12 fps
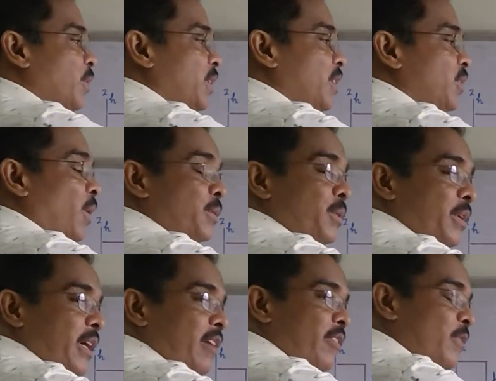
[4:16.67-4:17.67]
this
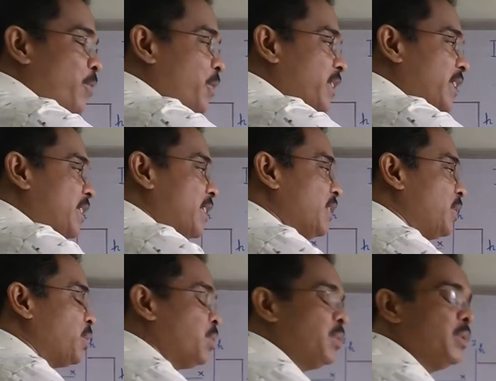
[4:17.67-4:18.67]
orthographic projection
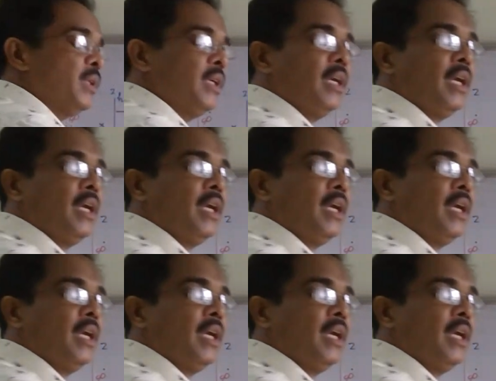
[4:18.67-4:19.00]
to